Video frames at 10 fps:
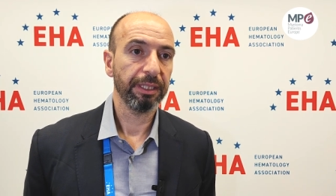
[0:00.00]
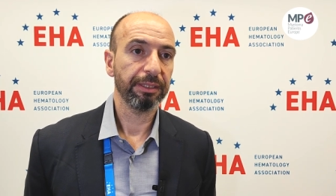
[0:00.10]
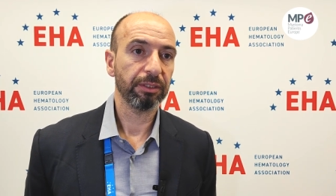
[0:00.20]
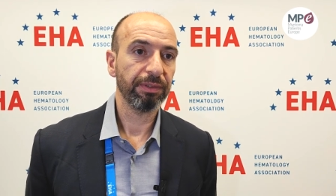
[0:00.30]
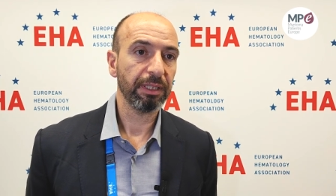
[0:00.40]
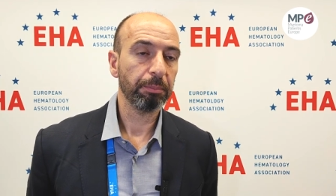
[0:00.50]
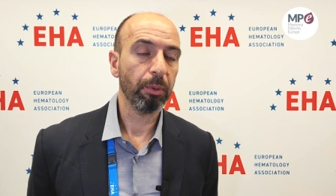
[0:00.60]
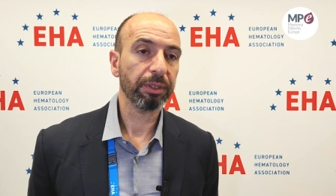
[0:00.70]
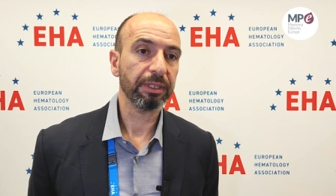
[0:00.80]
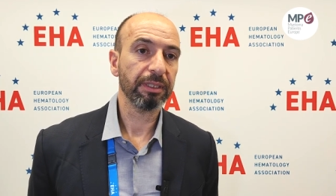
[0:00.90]
It is very
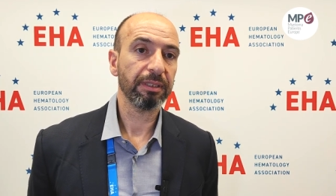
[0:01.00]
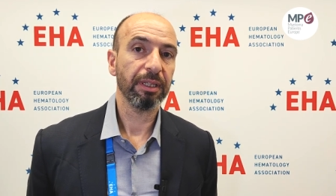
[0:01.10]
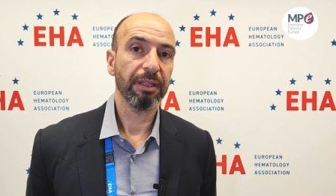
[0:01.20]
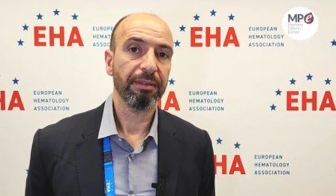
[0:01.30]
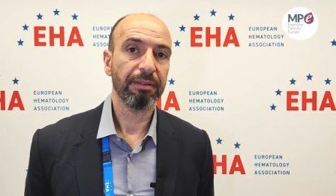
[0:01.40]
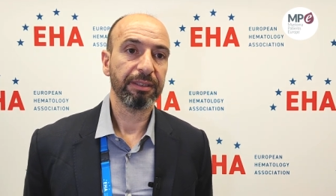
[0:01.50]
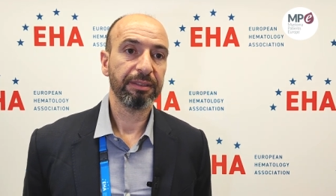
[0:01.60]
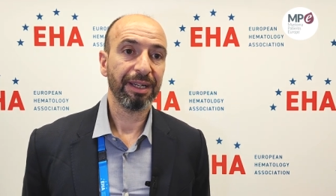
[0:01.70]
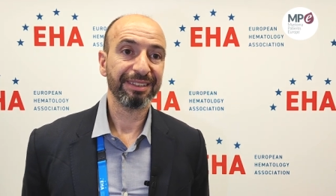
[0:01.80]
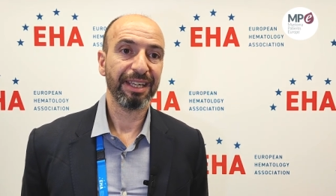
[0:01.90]
important that
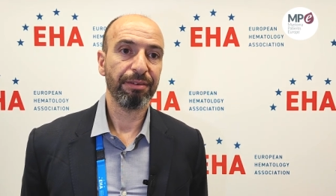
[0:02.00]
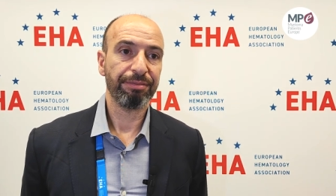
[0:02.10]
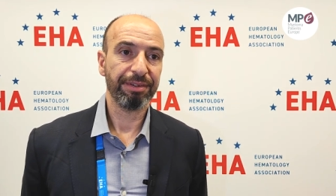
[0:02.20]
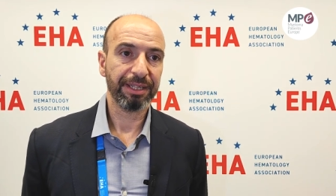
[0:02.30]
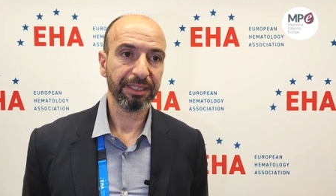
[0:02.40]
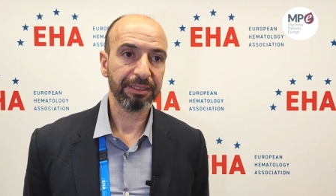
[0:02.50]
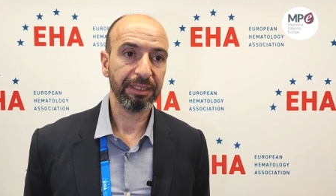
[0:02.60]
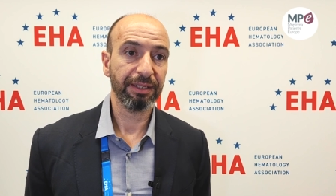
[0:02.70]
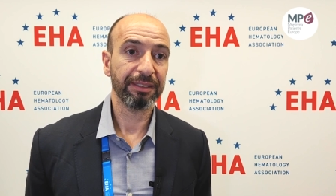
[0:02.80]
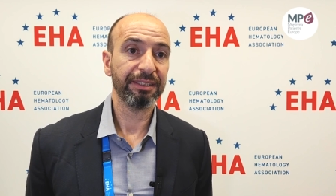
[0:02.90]
it has
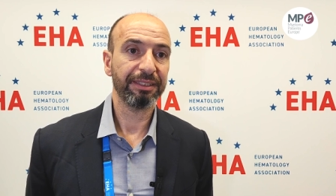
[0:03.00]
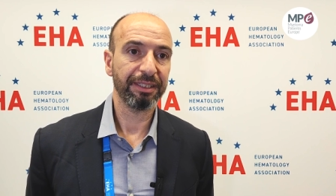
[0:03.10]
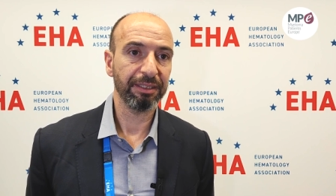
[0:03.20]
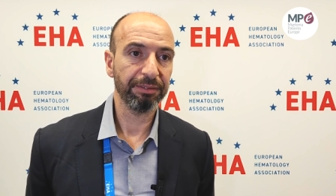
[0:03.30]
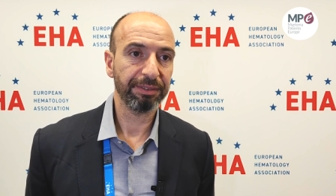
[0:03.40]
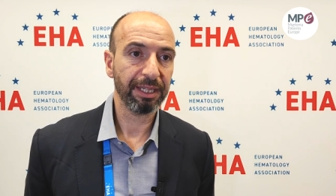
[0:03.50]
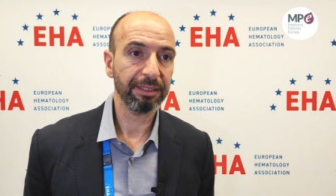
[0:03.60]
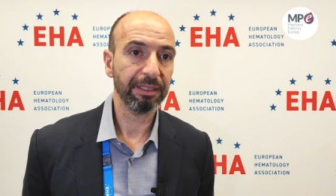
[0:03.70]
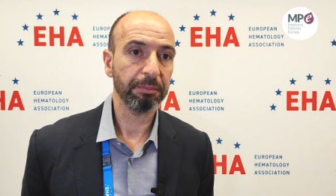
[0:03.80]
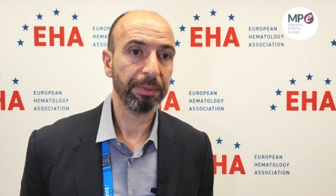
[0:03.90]
efficacy that is
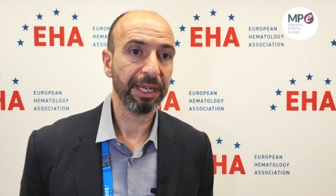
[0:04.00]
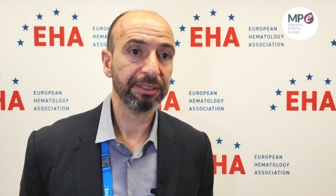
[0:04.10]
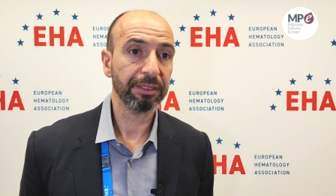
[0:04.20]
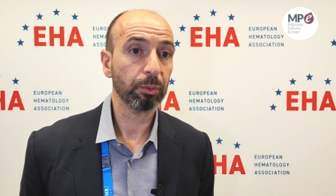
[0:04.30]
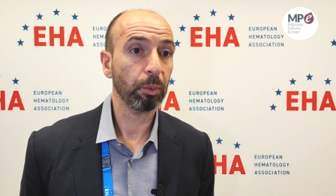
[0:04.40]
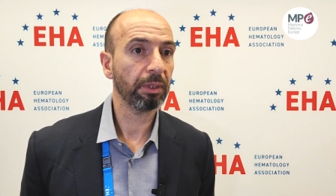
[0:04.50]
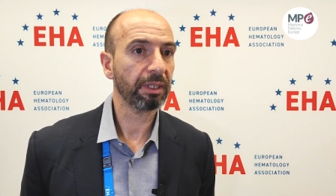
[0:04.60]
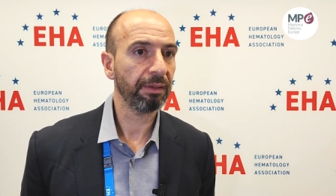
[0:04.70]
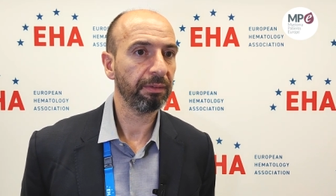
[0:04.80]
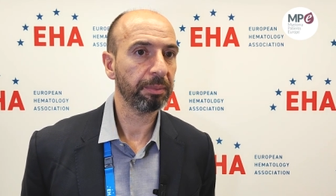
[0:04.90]
significant in patients who
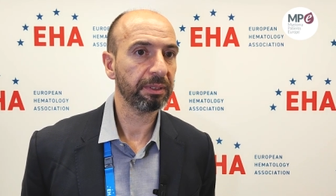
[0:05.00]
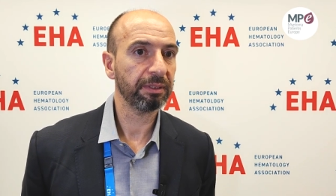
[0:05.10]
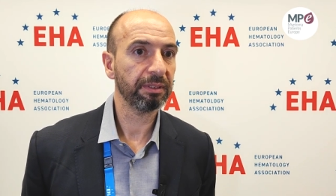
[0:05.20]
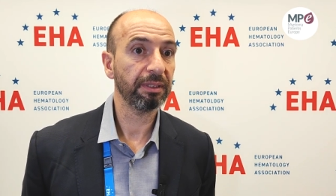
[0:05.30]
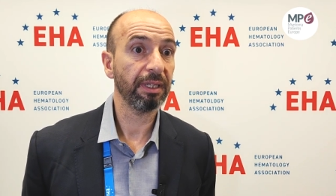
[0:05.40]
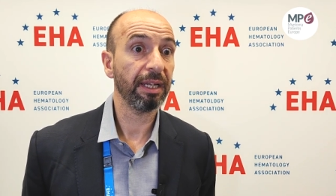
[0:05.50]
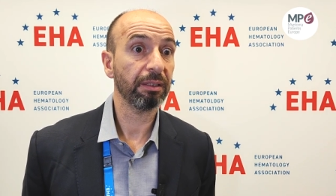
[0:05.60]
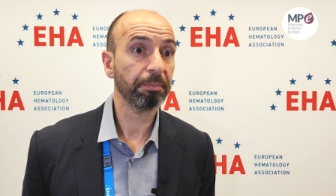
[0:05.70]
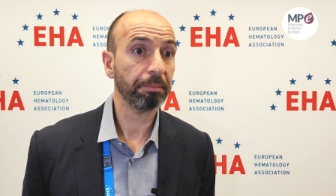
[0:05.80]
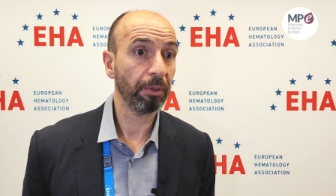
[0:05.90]
were heavily pretreated
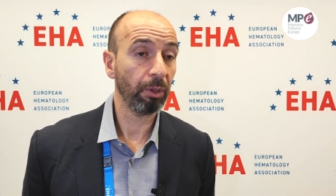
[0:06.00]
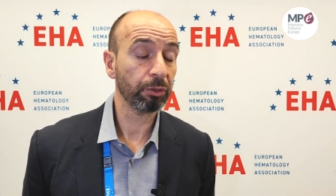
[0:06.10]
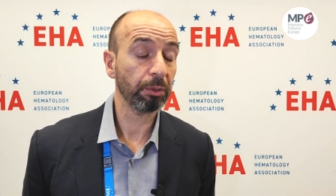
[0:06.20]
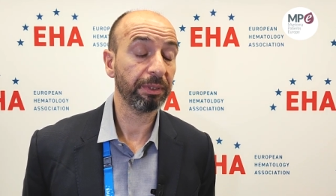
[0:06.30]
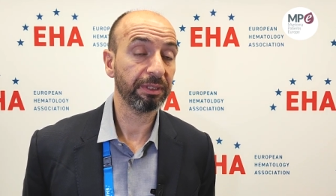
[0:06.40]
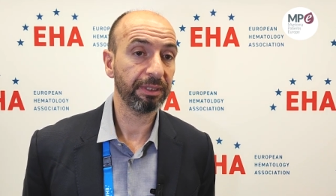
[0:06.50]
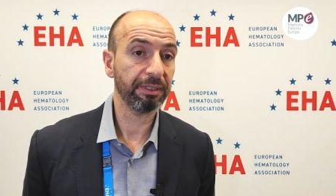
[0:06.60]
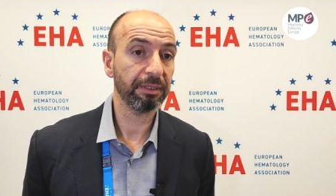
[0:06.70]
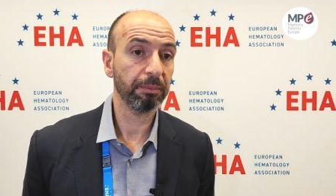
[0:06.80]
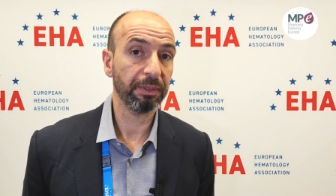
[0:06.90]
and also
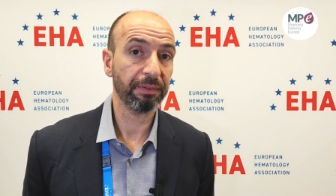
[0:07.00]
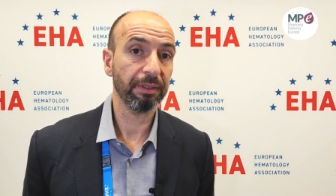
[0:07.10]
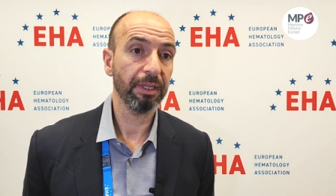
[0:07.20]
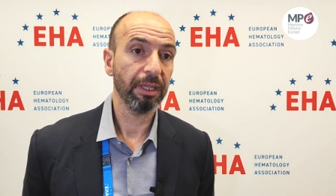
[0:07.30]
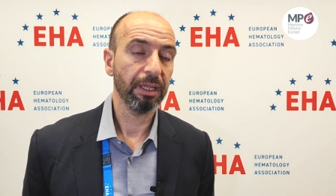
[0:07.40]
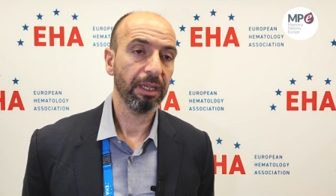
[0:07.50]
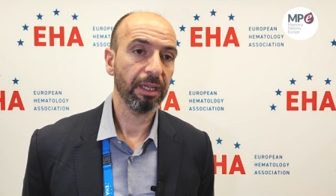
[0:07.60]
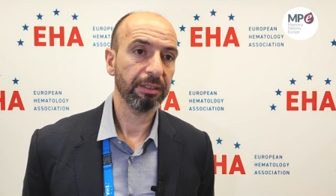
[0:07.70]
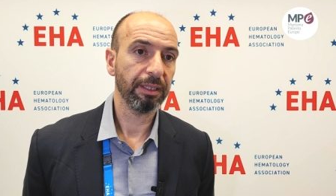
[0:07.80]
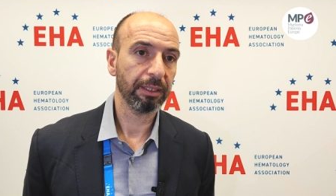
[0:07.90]
pretreated with
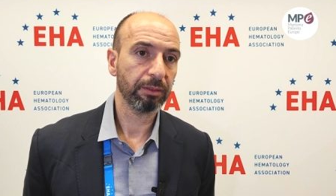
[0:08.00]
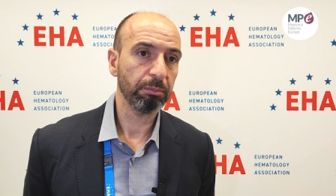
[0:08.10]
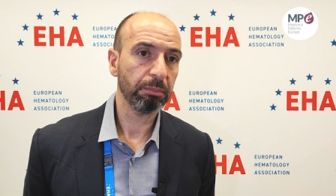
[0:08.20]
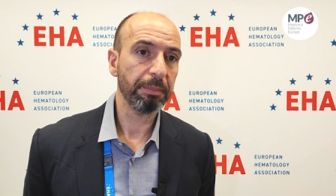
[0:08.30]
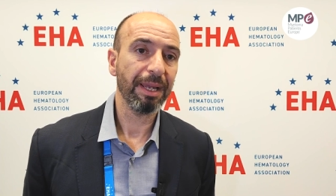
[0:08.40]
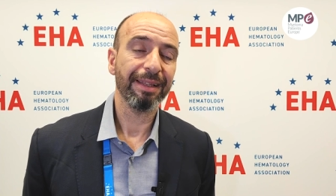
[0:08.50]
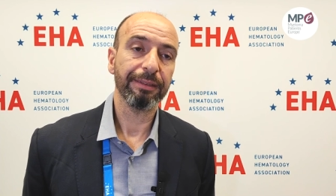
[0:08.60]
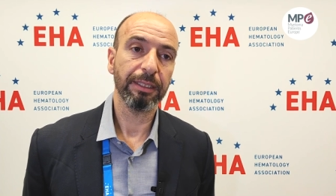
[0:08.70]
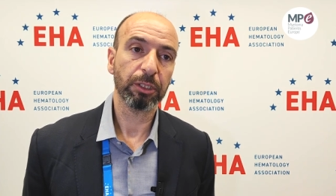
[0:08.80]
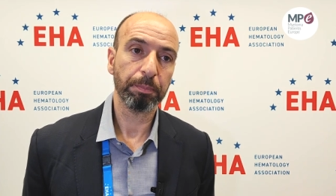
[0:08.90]
uh,
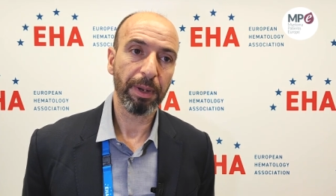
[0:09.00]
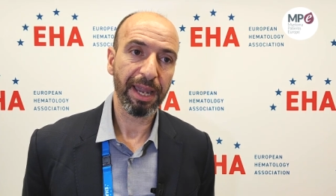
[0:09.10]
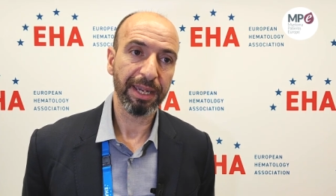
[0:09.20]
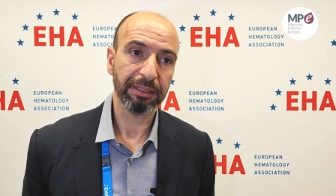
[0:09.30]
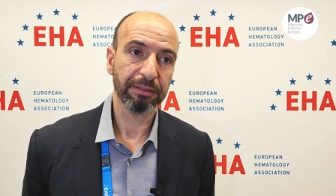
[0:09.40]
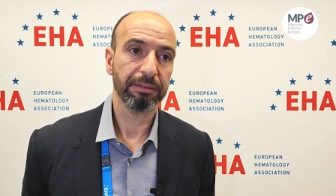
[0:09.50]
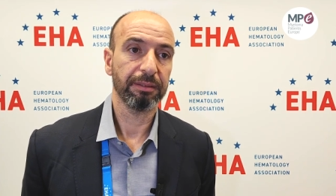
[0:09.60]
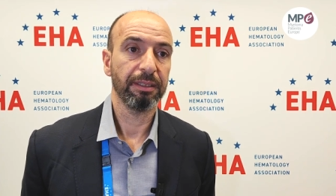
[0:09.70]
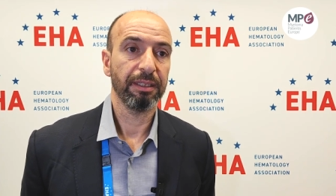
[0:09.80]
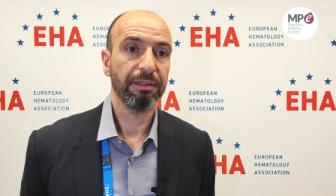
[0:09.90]
daratumab, despite
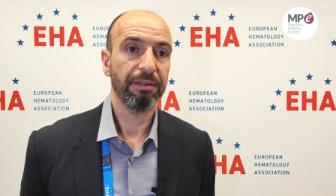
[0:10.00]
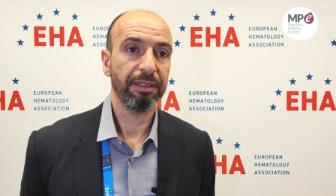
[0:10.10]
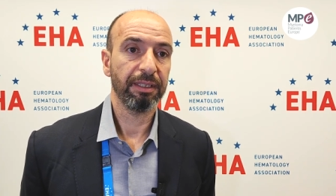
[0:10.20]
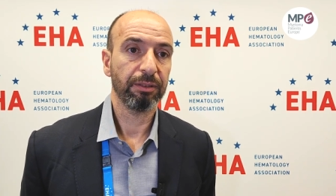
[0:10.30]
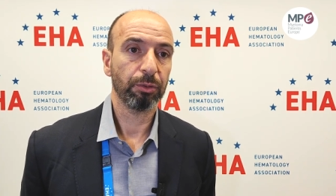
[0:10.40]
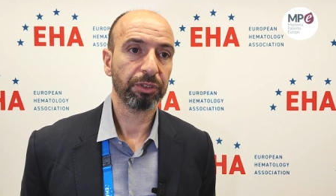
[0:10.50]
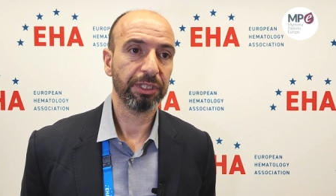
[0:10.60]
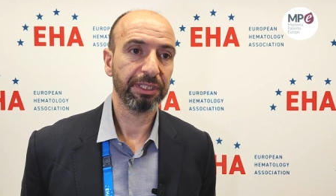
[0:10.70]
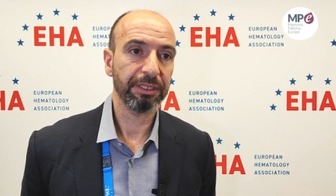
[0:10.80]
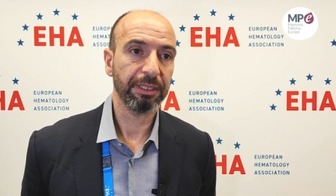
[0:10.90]
the
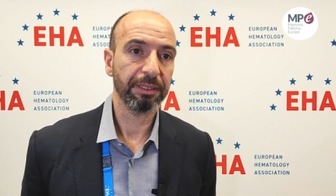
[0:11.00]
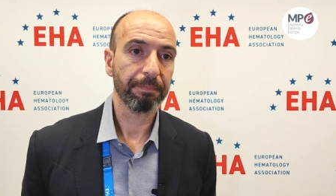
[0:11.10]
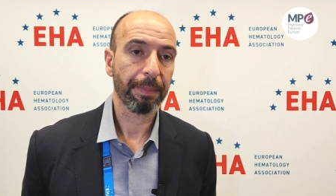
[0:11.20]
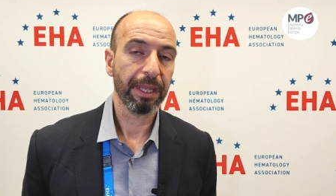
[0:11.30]
toxicity.